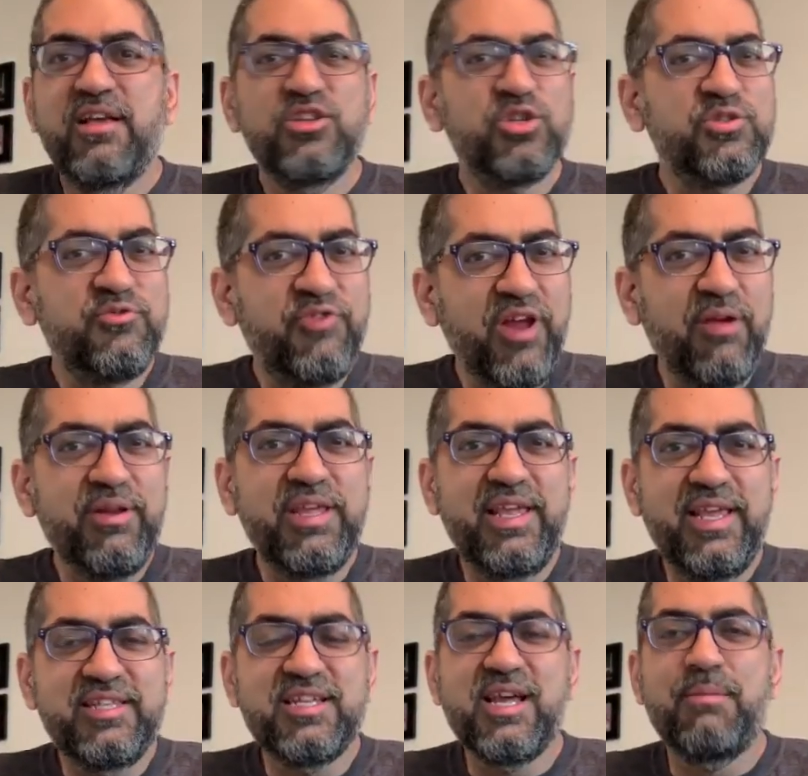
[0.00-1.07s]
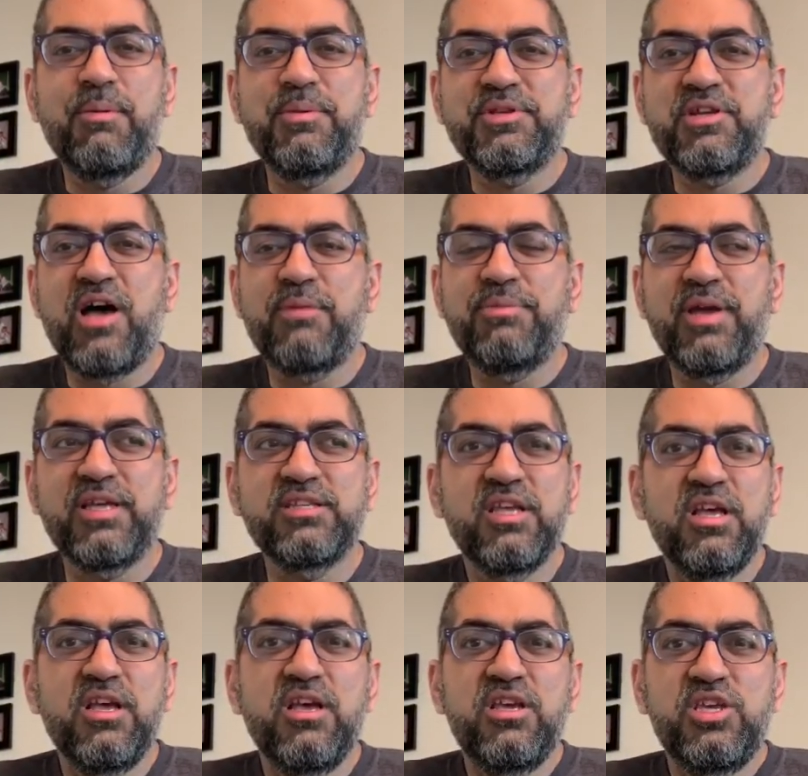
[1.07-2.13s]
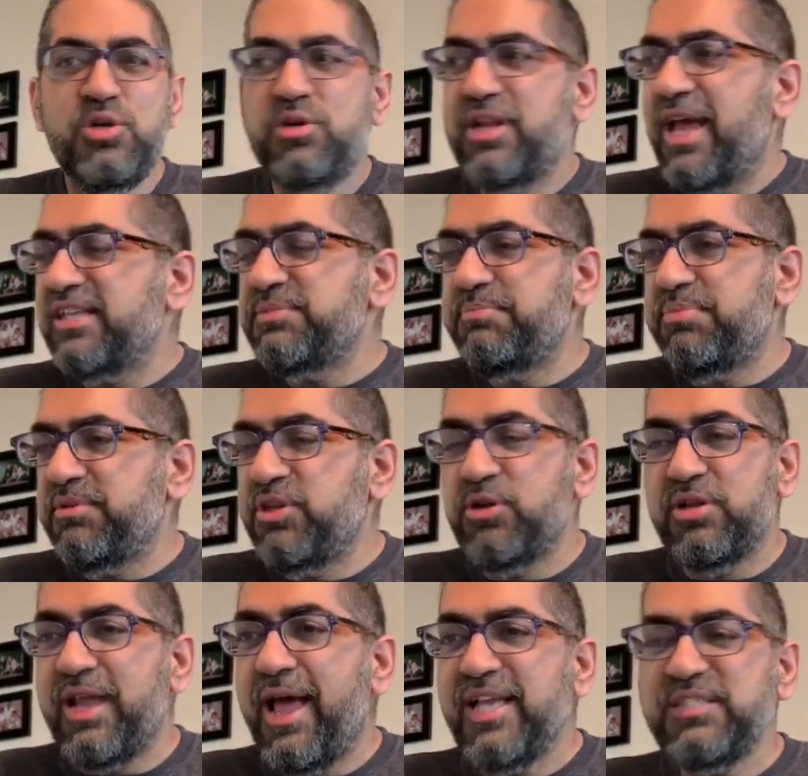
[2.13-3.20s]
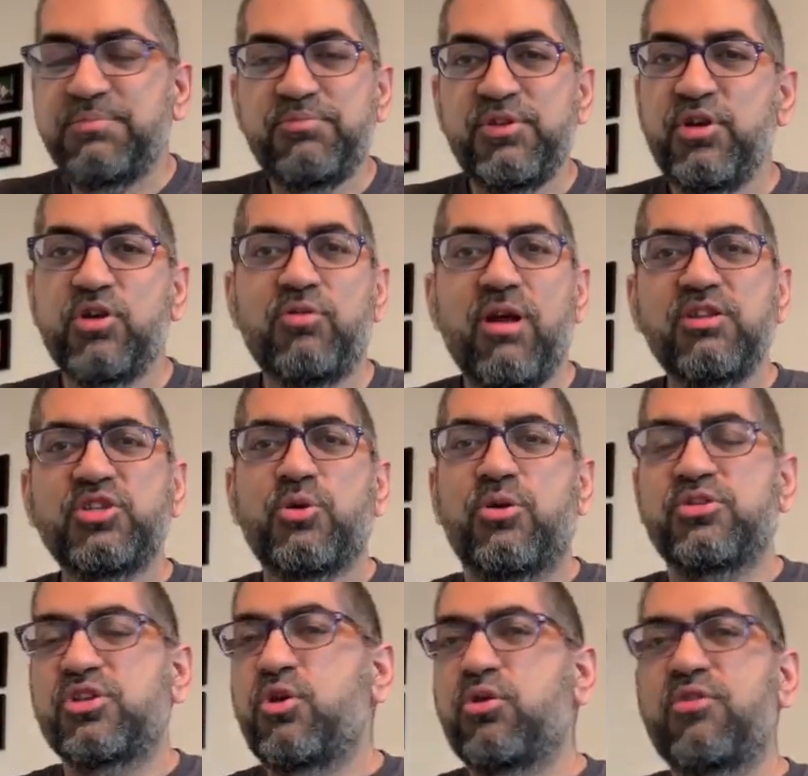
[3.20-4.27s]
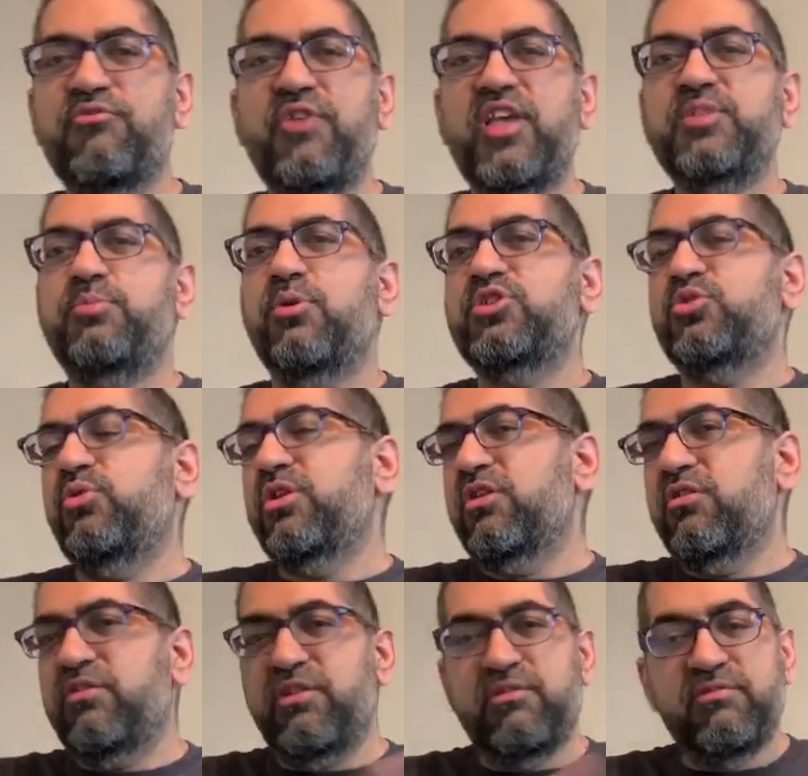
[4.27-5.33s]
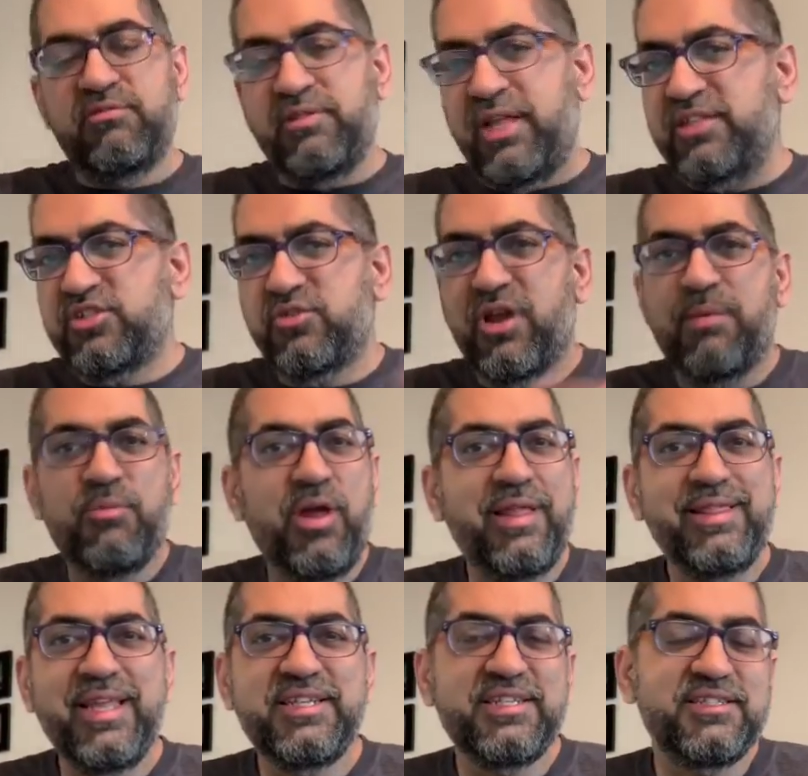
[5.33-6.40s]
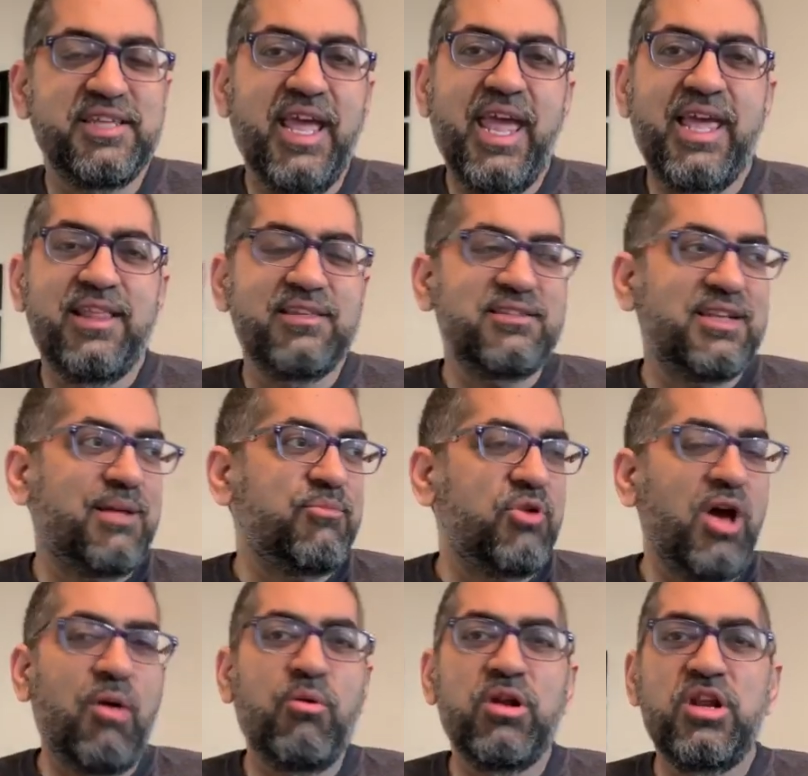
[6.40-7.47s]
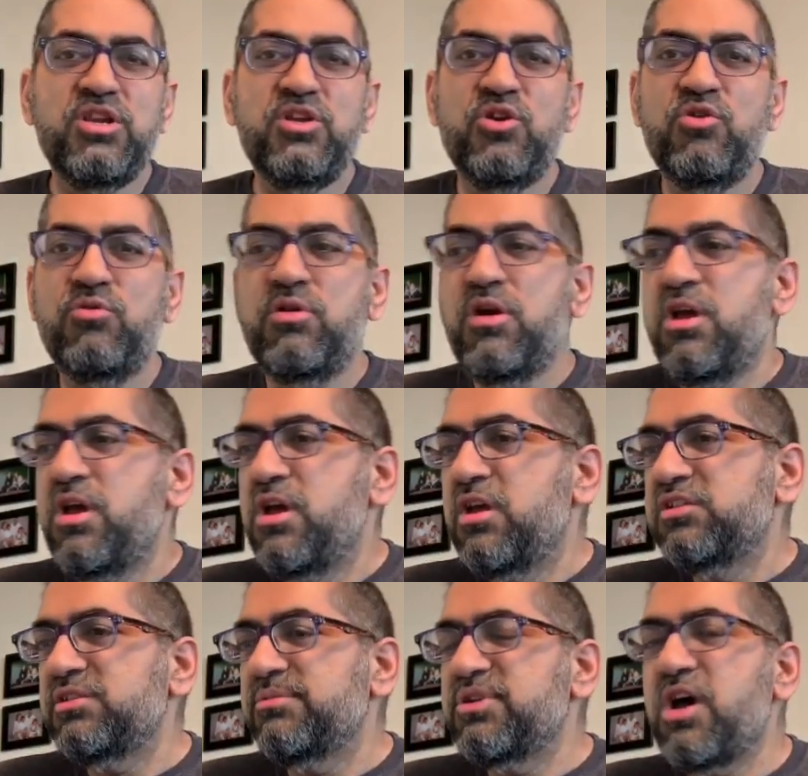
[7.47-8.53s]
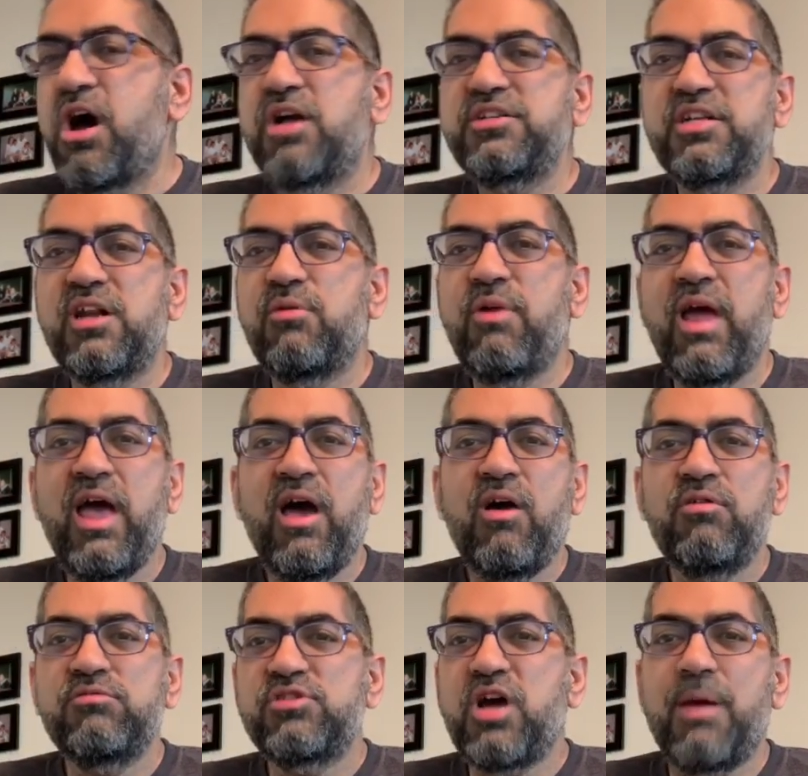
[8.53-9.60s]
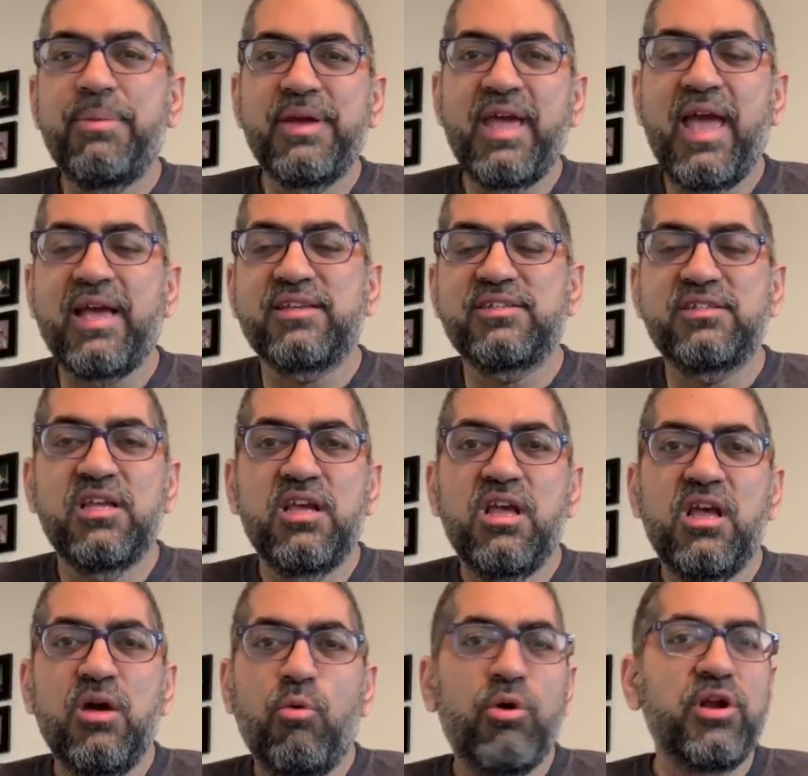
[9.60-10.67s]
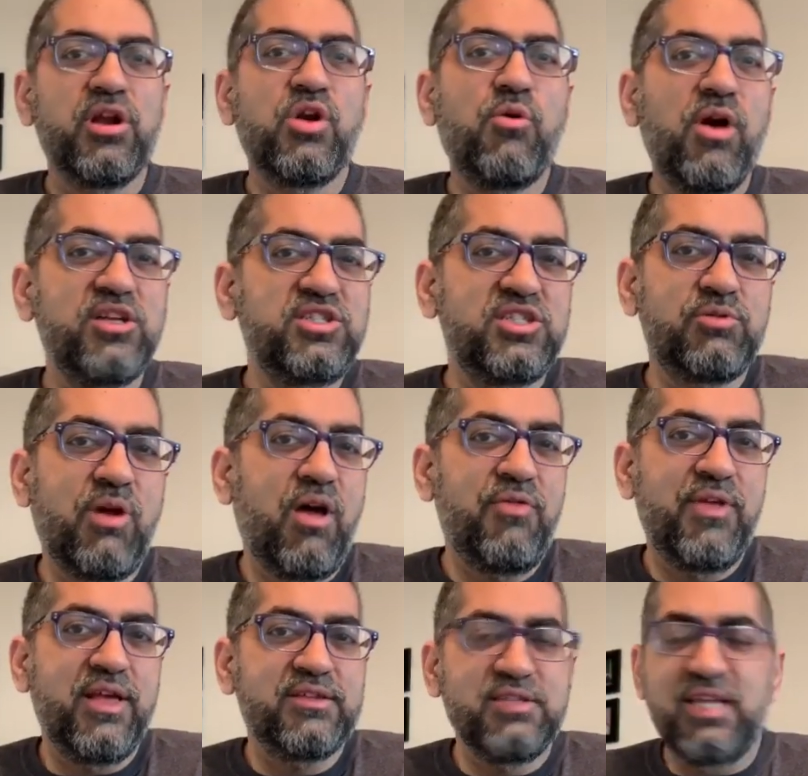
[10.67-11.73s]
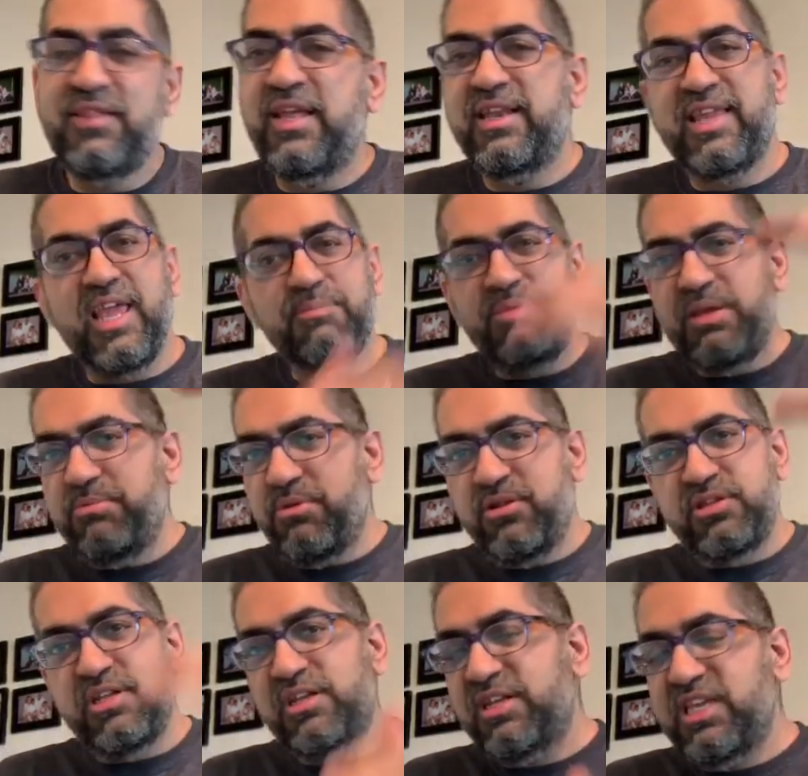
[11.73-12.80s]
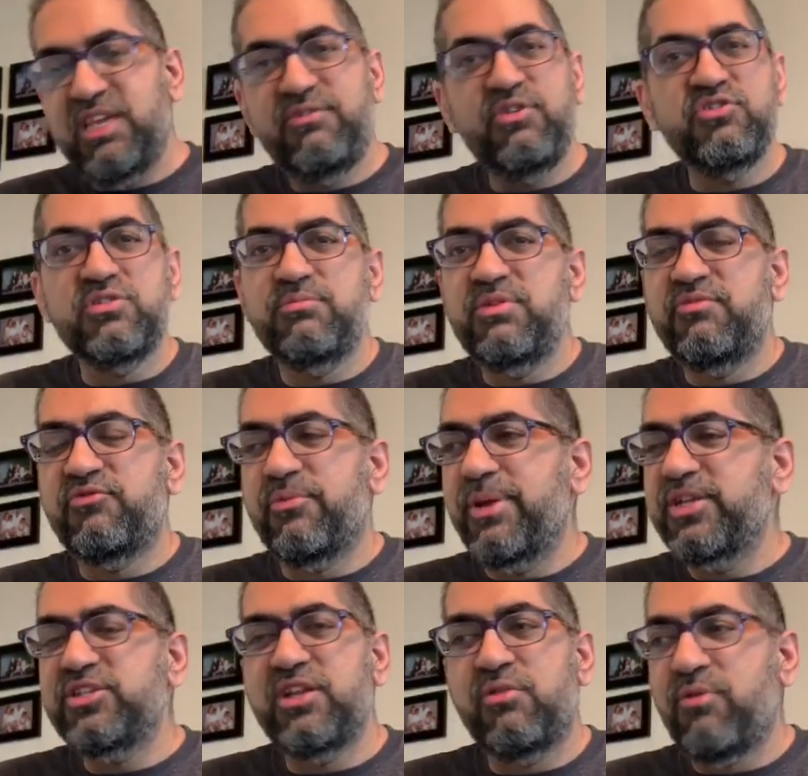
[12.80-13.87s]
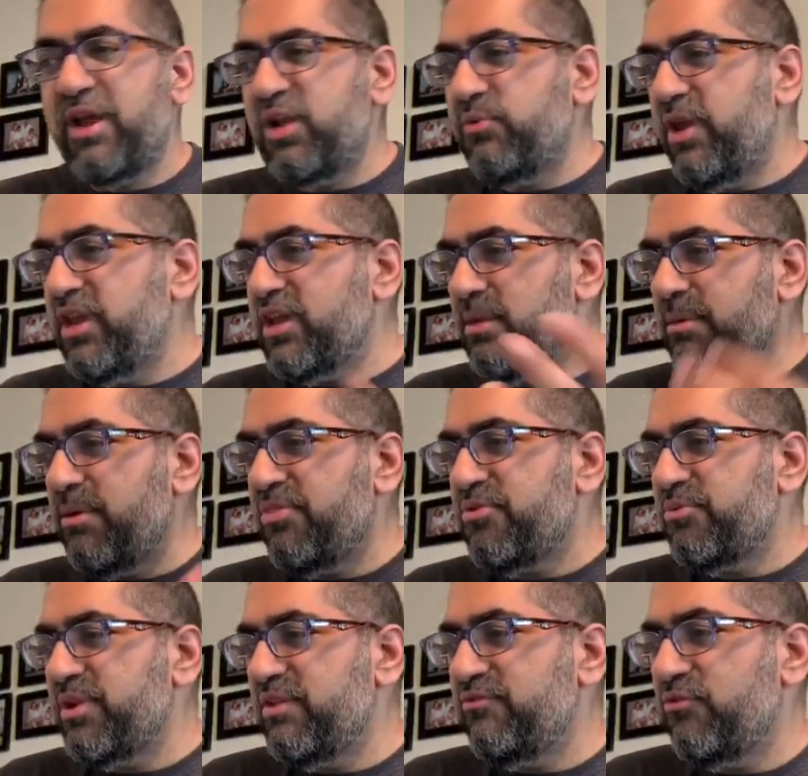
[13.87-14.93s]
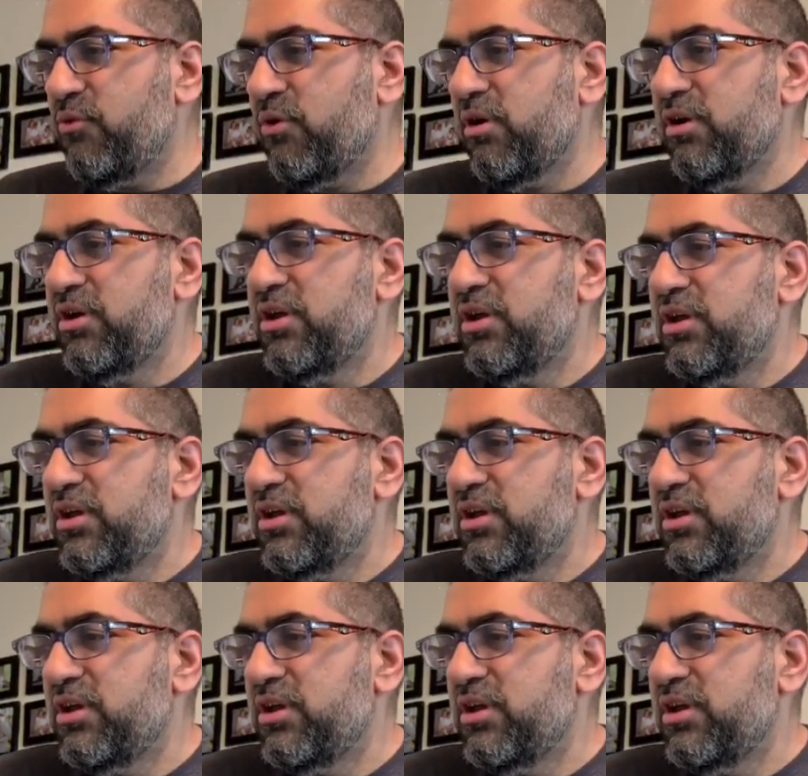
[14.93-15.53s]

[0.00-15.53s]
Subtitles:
So it's very easy to come up with topics. You can crowdsource. Go to Facebook, Twitter, Instagram, and LinkedIn. Say, hey, listen, I want to do some content around topic X. What are your questions around this? And then get people to give you some information, and right away you come up with 3-4